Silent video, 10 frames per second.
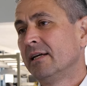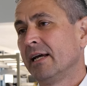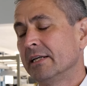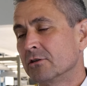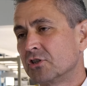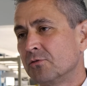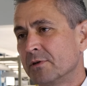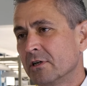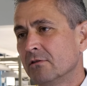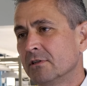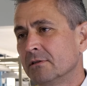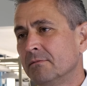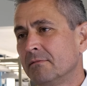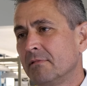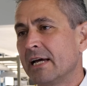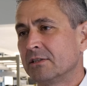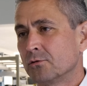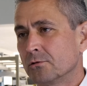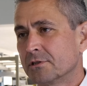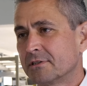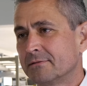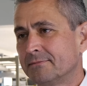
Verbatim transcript: and a Supernova light source.